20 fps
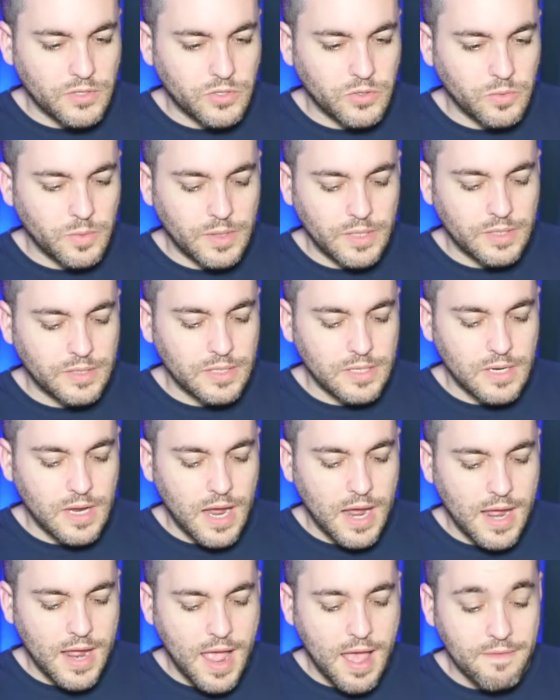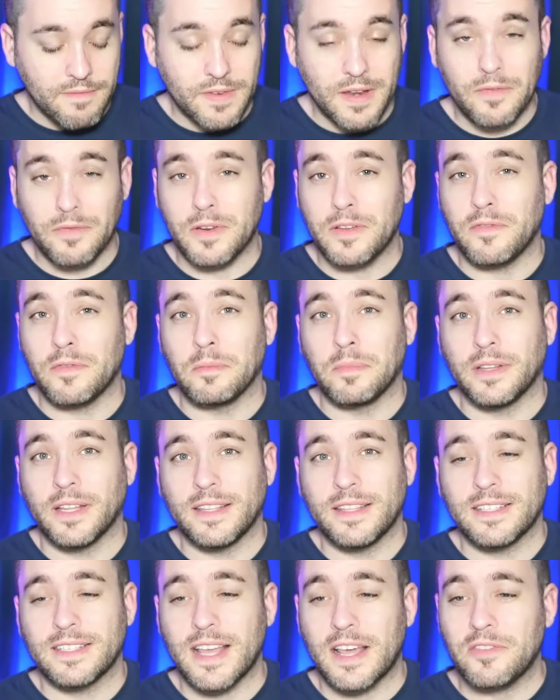to is I have never even
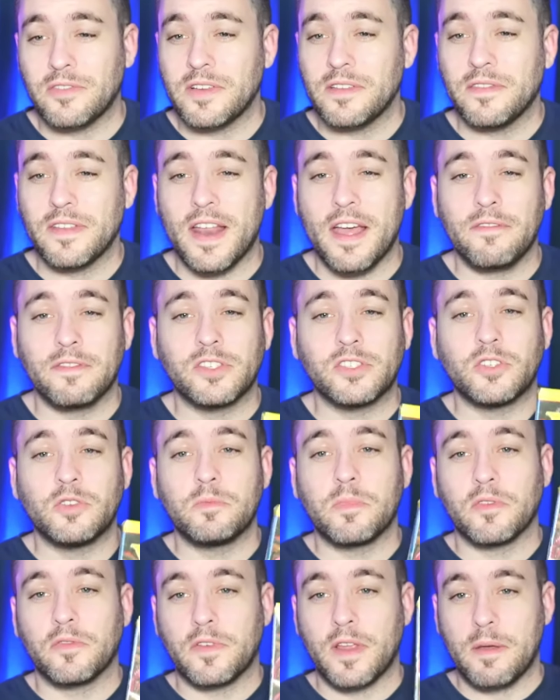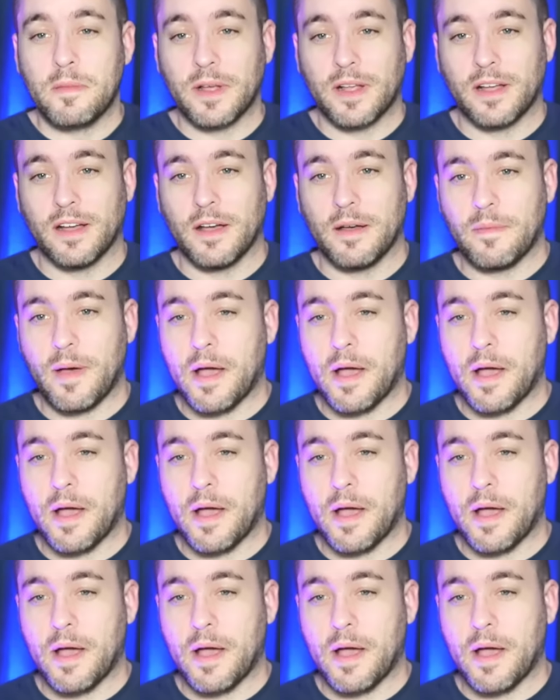played this. I don't even have a Super Famicom.